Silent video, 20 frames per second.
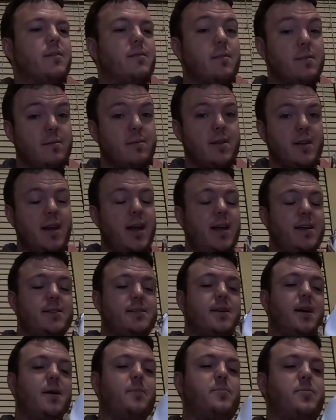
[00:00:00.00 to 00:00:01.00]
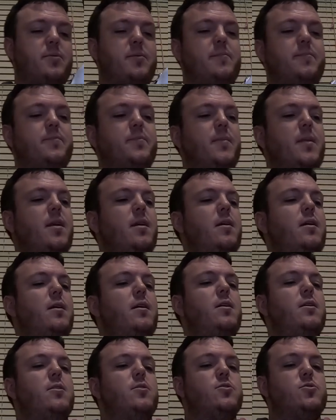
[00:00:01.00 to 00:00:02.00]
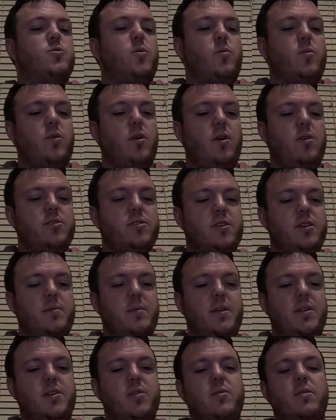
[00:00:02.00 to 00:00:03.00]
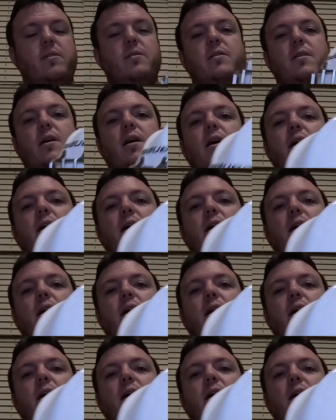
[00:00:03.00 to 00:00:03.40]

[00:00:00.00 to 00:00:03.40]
it adds up. So what we're also going to be doing,